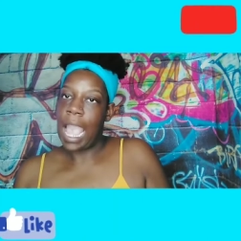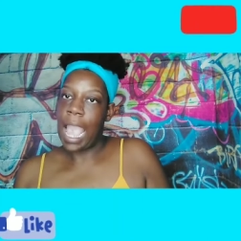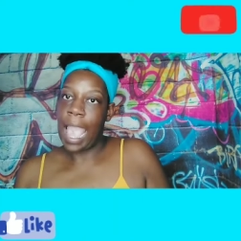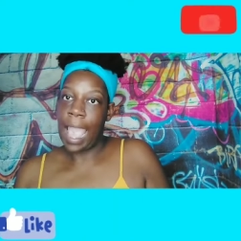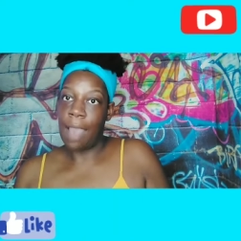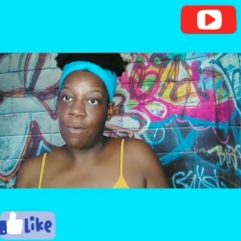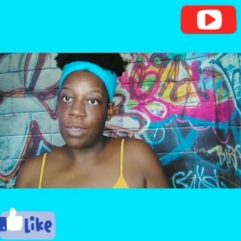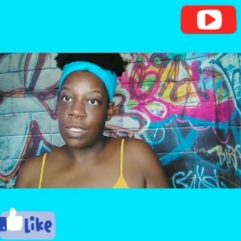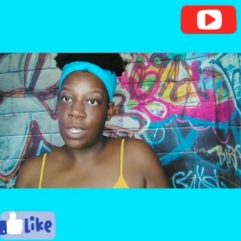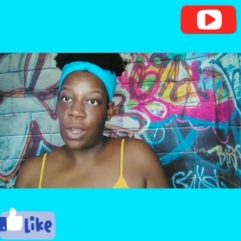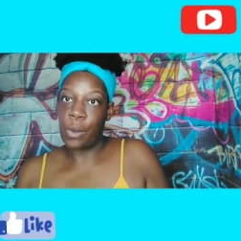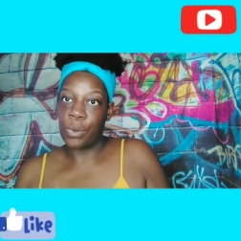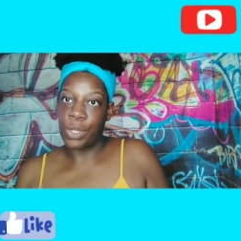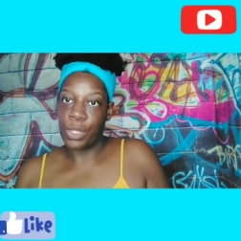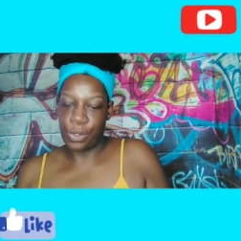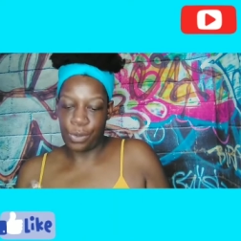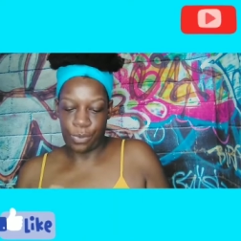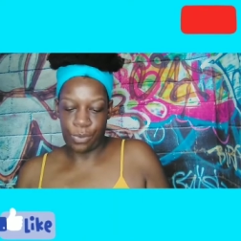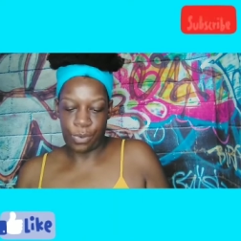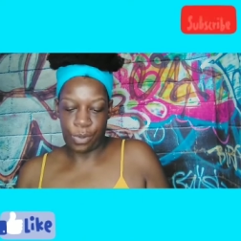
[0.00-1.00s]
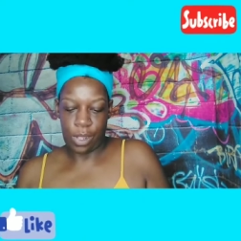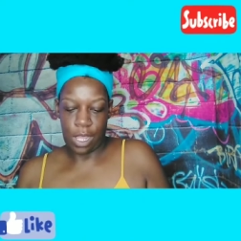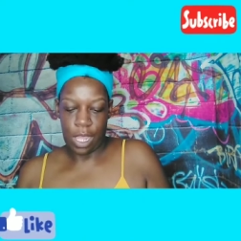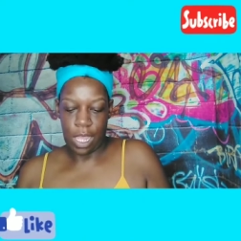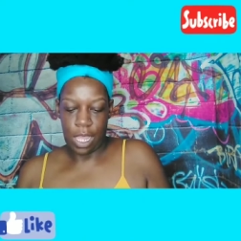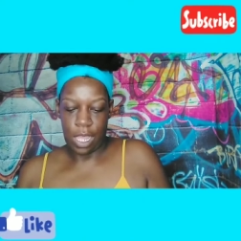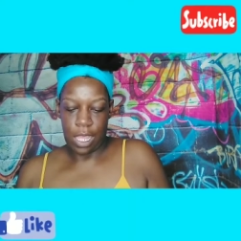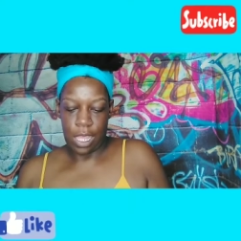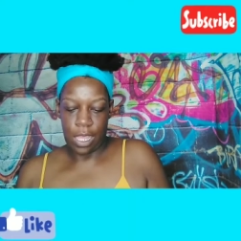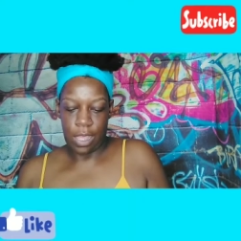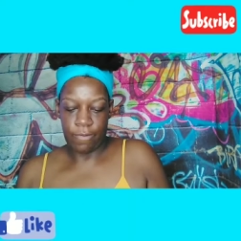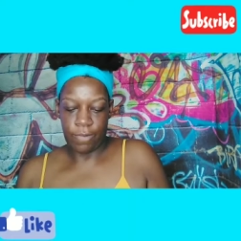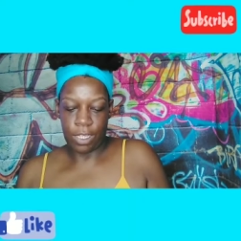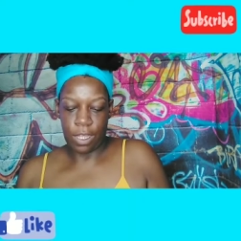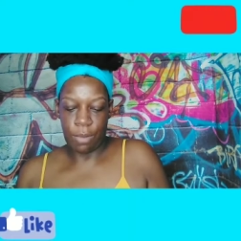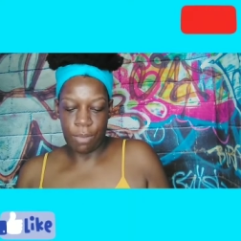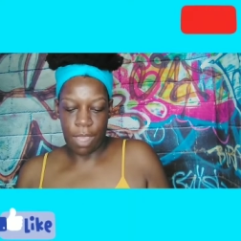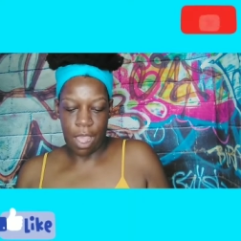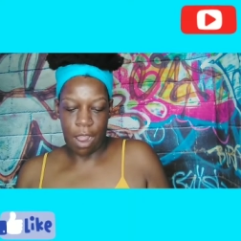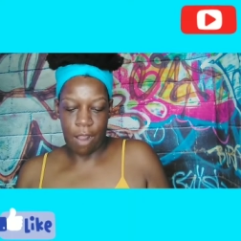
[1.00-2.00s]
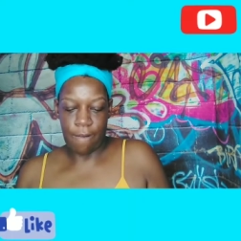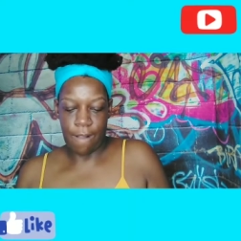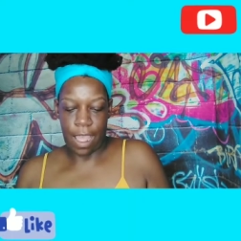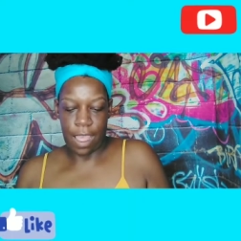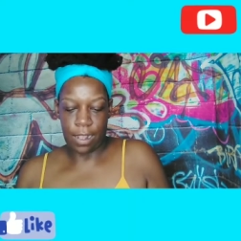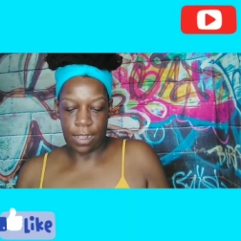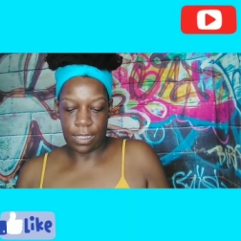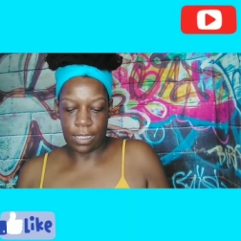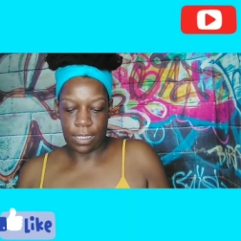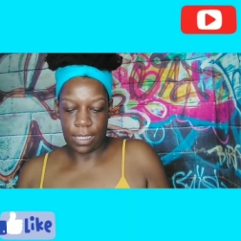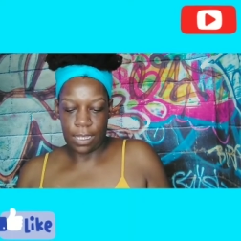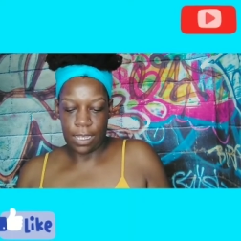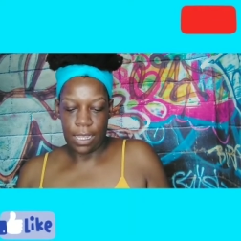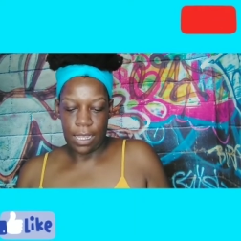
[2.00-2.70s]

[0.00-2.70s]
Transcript: How it's going to do. It's going to be all right.